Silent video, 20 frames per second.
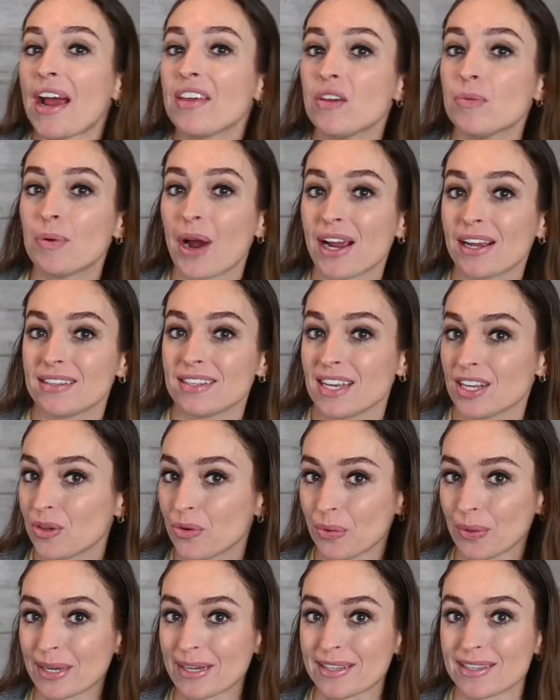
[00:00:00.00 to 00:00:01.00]
the price
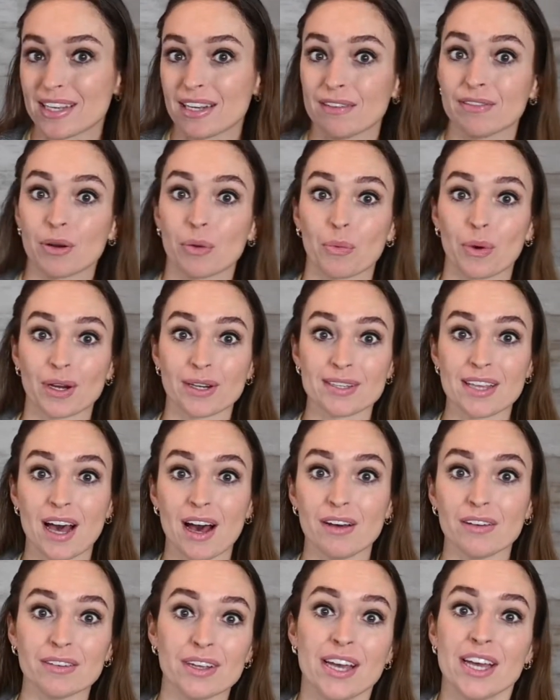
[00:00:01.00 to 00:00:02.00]
increase, and if it works
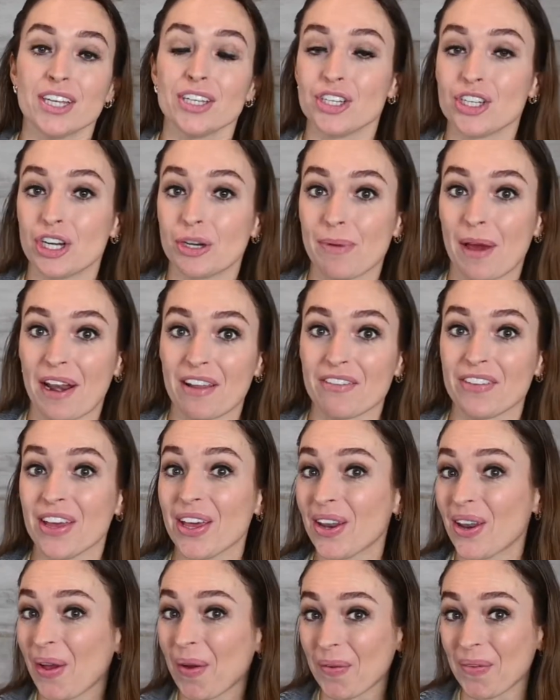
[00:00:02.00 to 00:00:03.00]
out to your
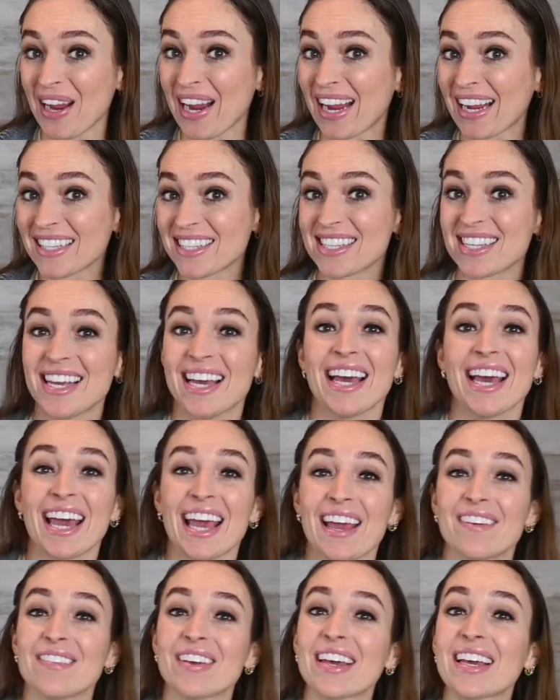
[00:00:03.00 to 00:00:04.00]
benefit, great.
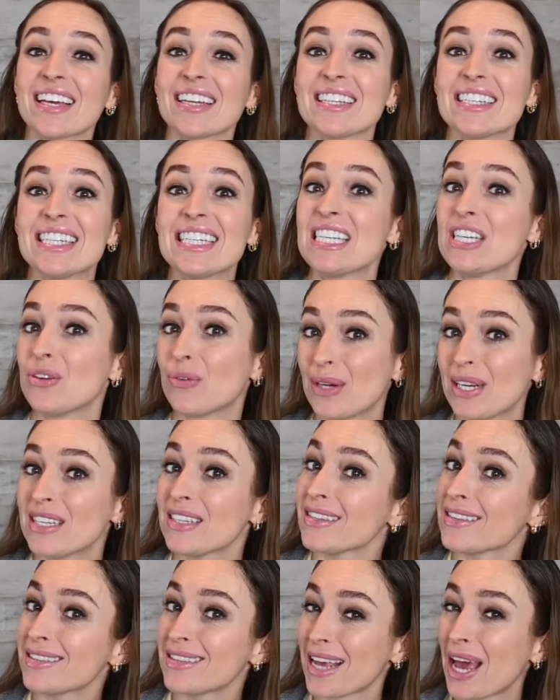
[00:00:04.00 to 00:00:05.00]
If it
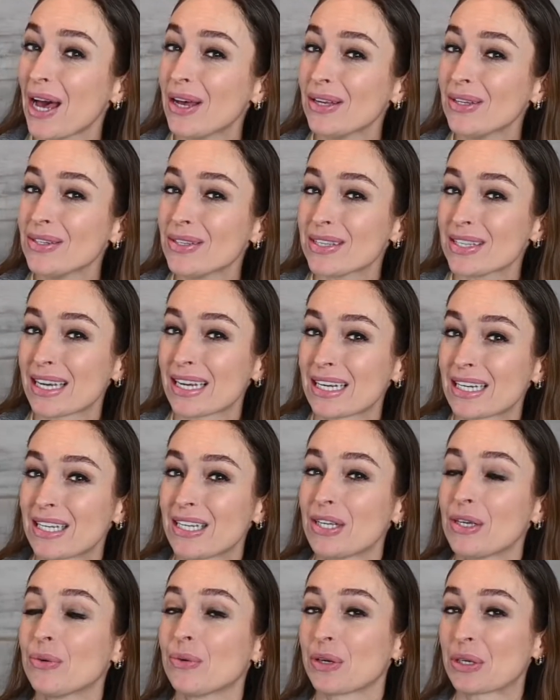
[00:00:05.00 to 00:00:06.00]
decreases sales
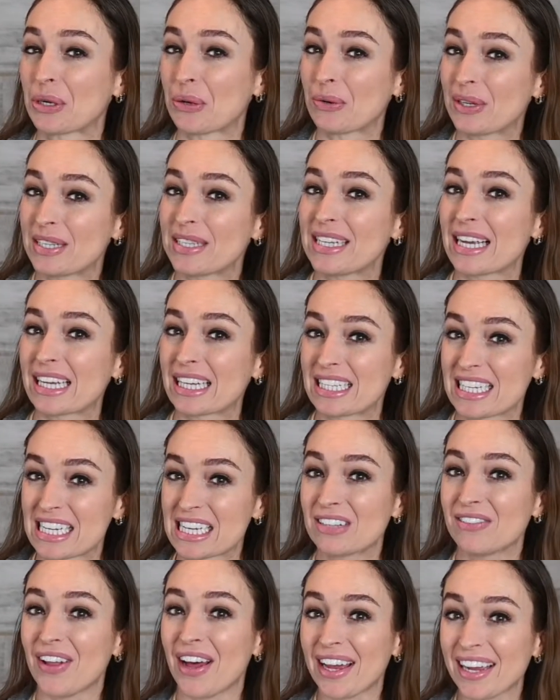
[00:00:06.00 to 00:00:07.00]
and you are noticing a
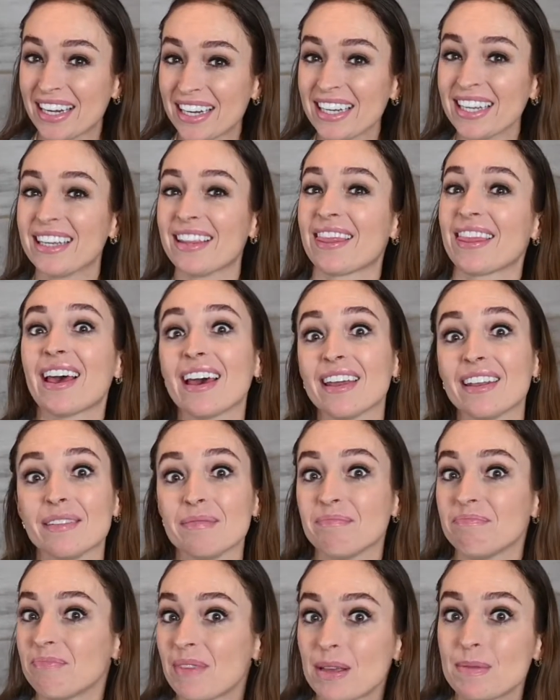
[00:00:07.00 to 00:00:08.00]
decline, then
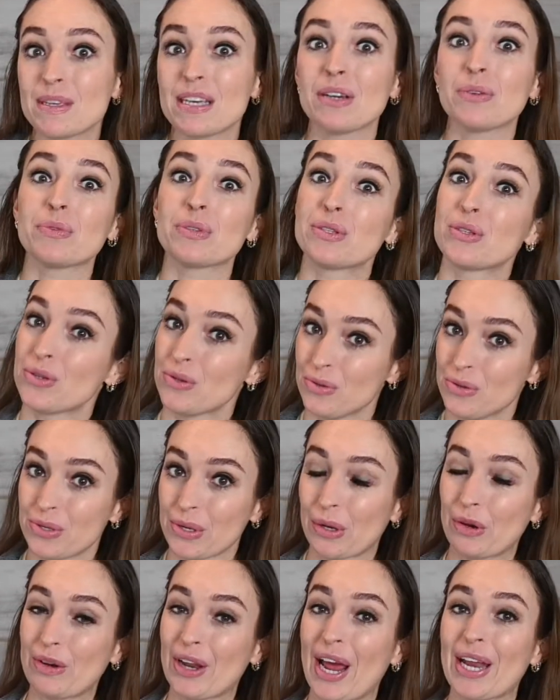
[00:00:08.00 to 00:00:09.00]
maybe it was too
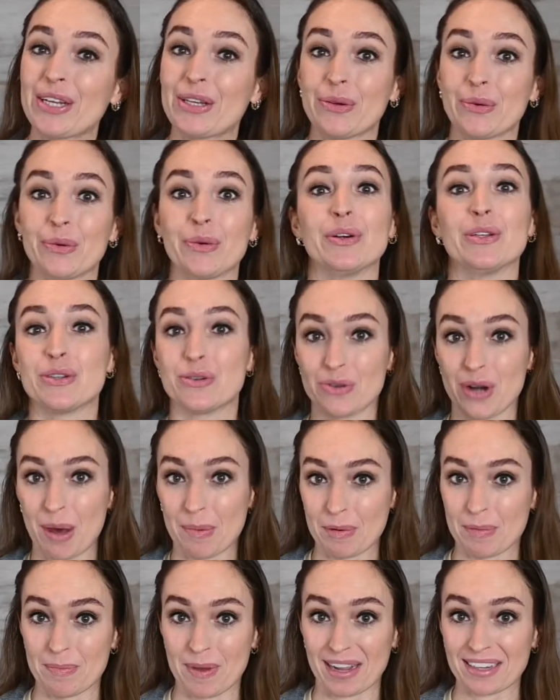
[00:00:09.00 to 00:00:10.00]
soon and you drop
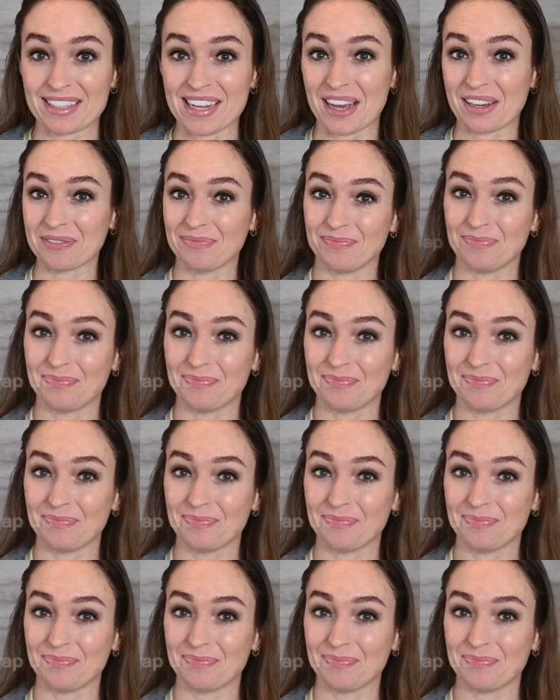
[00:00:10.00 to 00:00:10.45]
them back down.